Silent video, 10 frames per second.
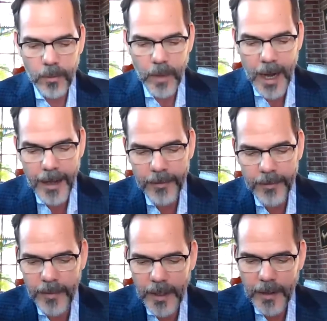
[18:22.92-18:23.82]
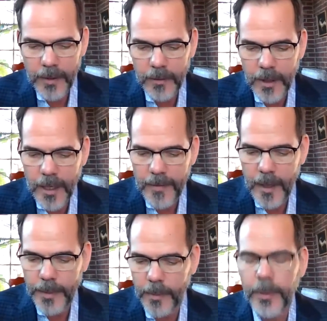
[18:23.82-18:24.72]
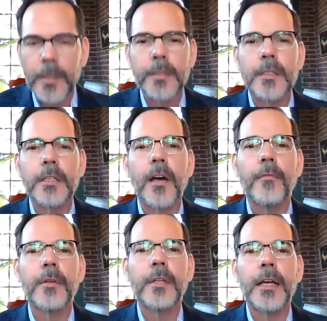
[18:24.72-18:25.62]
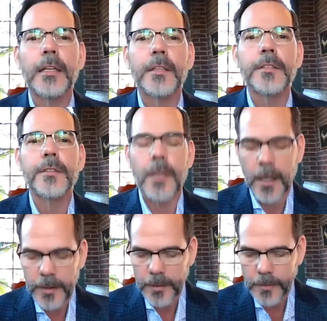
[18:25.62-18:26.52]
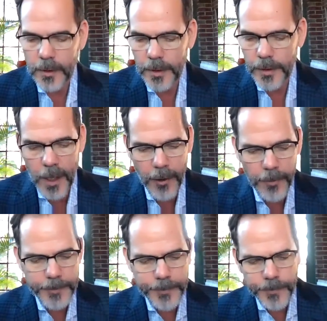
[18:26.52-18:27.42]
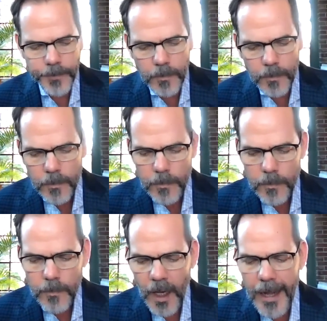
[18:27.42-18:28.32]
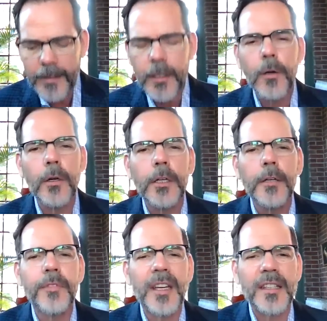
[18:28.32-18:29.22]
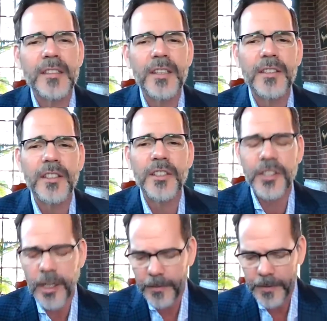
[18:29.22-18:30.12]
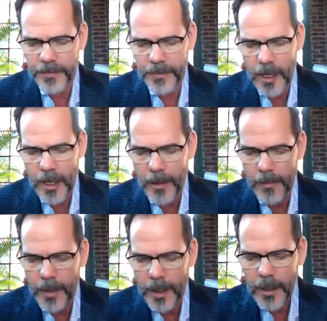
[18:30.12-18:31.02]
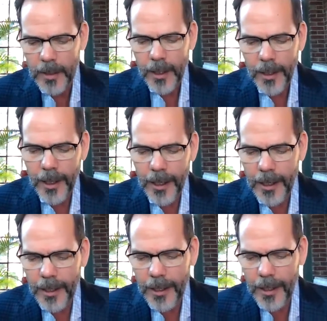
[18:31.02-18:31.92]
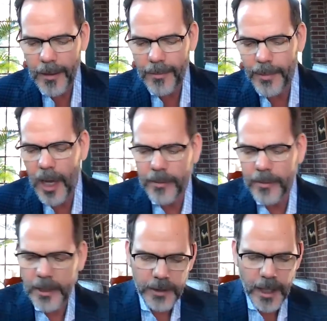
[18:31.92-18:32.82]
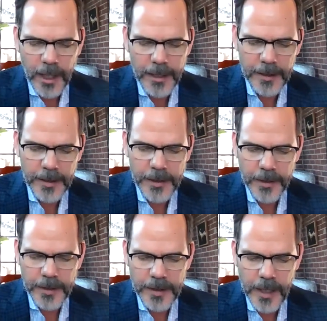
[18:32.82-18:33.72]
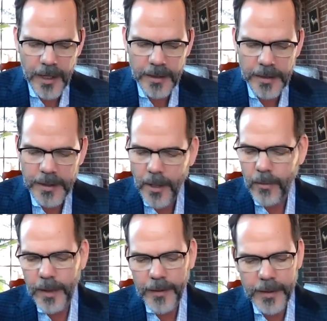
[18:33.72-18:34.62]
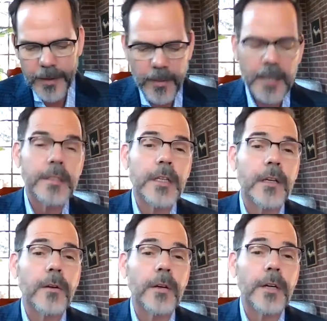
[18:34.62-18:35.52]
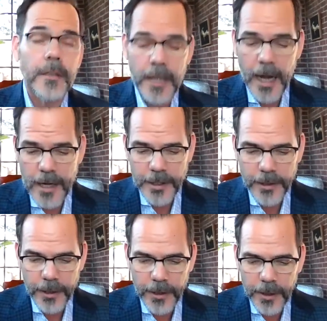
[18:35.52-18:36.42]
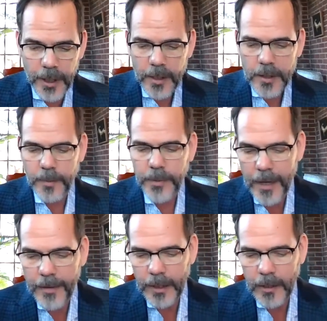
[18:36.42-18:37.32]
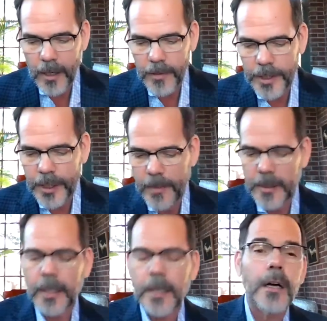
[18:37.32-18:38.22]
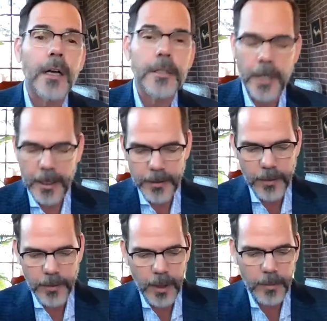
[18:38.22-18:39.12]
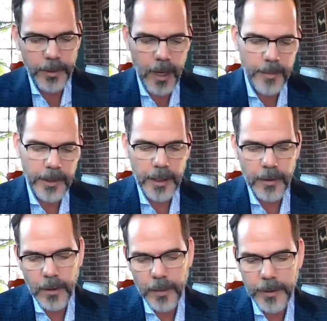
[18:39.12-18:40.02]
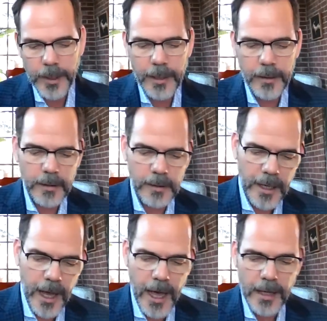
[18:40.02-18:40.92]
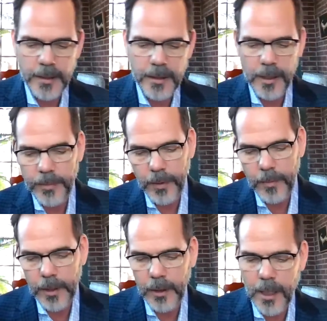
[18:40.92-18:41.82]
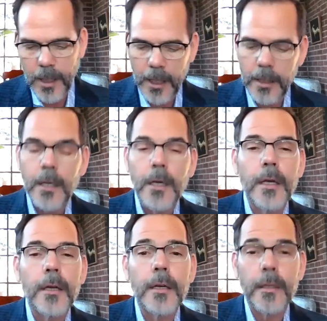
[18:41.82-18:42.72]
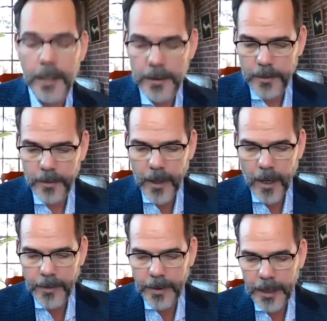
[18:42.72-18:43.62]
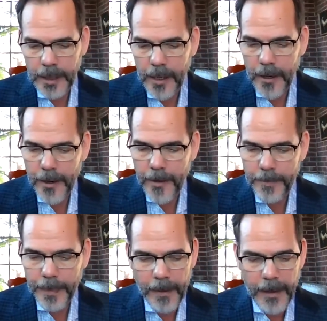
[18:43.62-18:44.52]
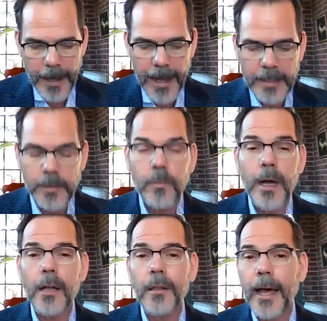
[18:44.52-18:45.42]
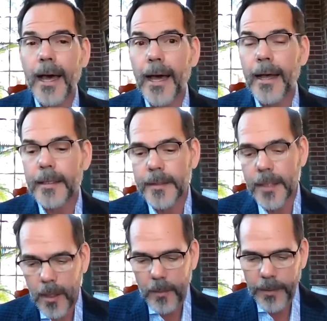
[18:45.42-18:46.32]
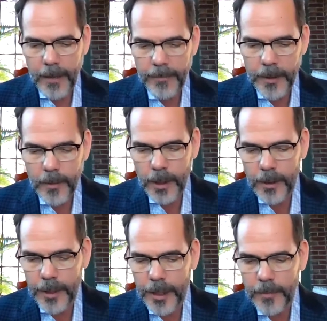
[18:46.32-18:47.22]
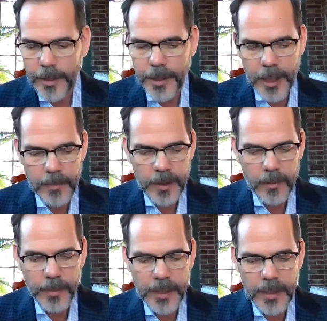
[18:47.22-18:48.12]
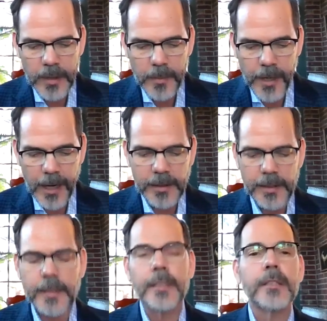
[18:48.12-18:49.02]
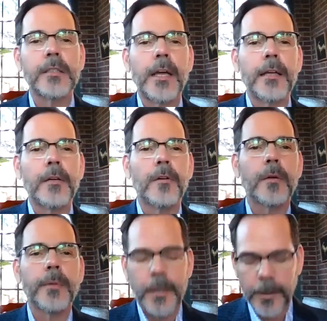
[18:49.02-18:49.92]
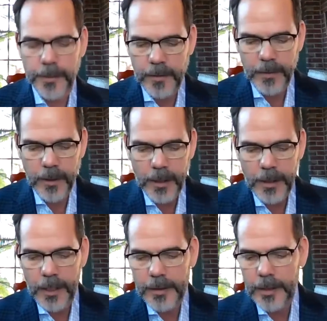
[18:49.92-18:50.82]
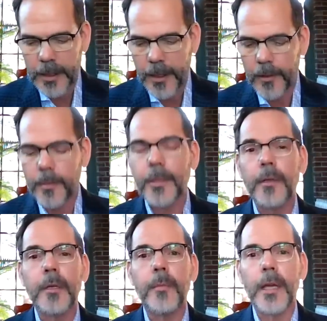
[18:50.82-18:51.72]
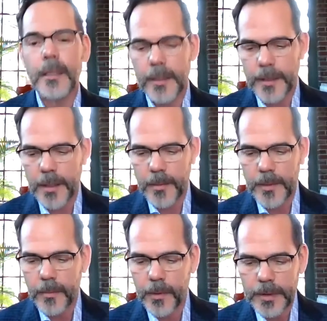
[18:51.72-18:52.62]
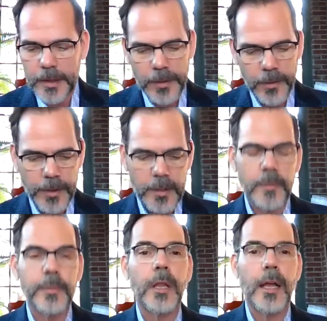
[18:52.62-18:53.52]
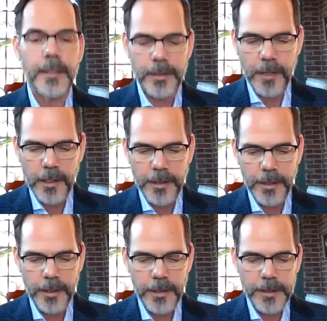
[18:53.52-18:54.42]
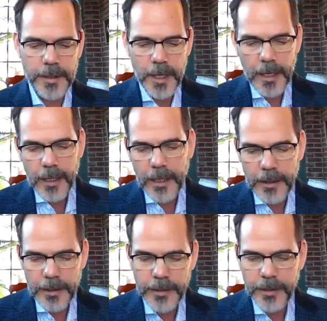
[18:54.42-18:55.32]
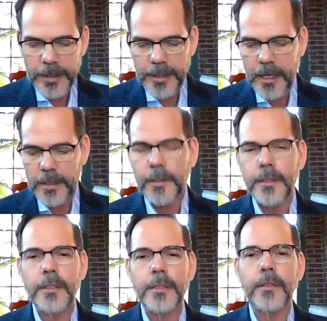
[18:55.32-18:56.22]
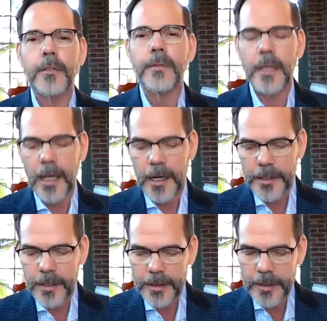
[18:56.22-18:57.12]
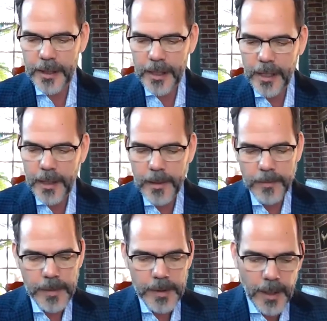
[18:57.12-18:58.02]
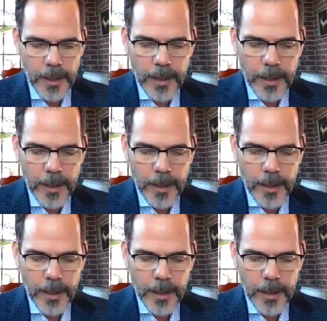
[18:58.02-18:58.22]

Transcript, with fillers: rather than the law that purports to govern that exercise. So at the core of this is a shift from uh, public law in a certain sense, whether domestic or international, to private law regimes like contract tort, property, corporate, tax, employment law, intellectual property, um, as well as private ordering regimes and business practices like corporate codes of conduct and accountability mechanisms, multi-source supply structures, industry standards and certification schemes,